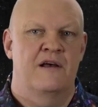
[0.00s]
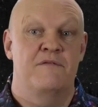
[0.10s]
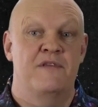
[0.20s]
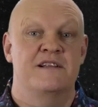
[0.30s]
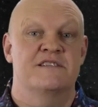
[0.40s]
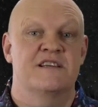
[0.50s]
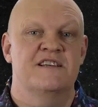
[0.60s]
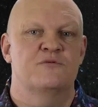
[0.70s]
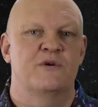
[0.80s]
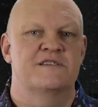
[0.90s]
and then
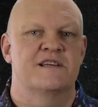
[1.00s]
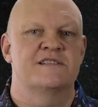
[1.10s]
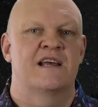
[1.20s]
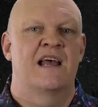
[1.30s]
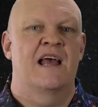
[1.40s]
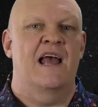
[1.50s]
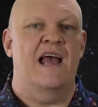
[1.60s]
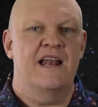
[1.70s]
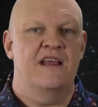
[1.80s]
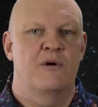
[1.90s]
ceased to exist
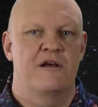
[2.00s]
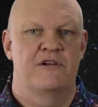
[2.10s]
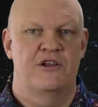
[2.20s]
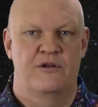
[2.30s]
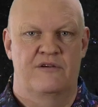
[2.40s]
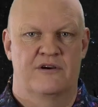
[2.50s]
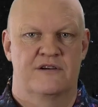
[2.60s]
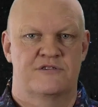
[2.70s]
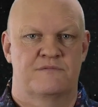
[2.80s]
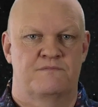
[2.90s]
anywhere in the
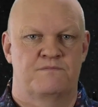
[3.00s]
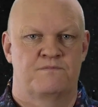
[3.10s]
universe.